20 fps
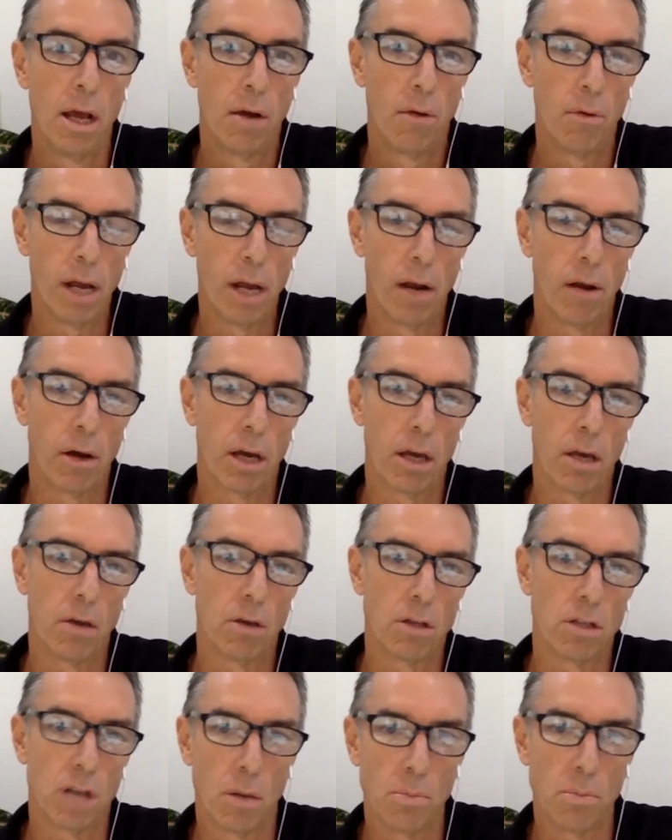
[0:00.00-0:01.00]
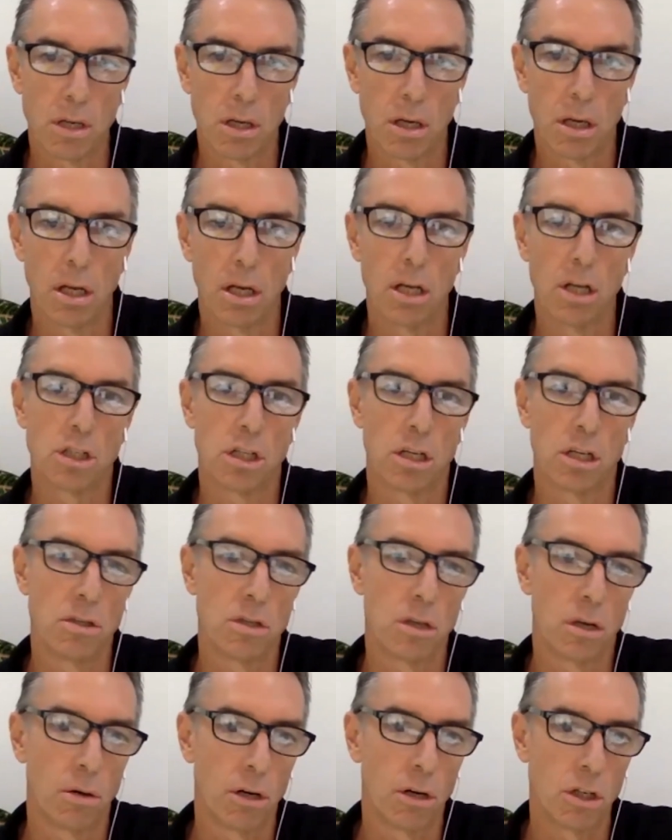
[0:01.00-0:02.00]
relook at your terms and conditions,
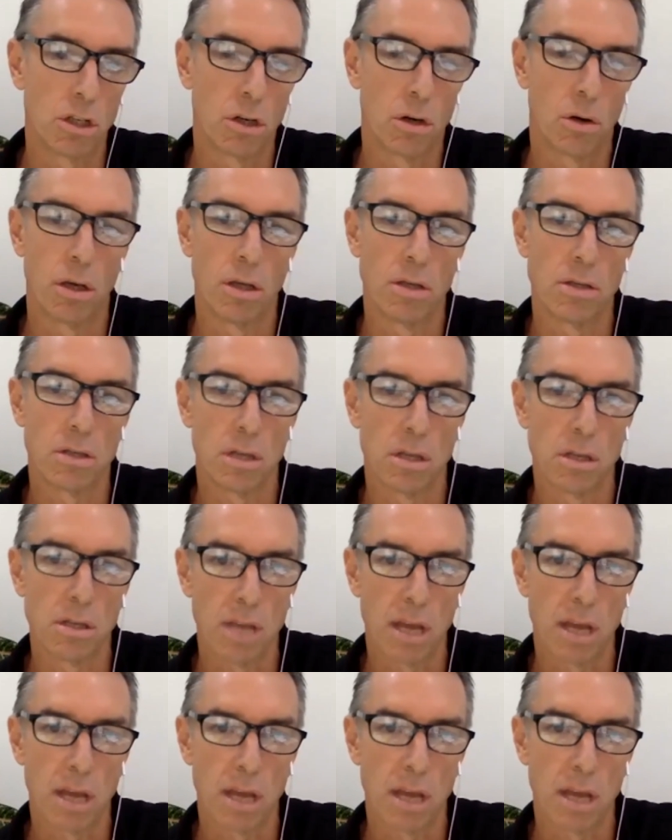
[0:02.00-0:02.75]
your insurances,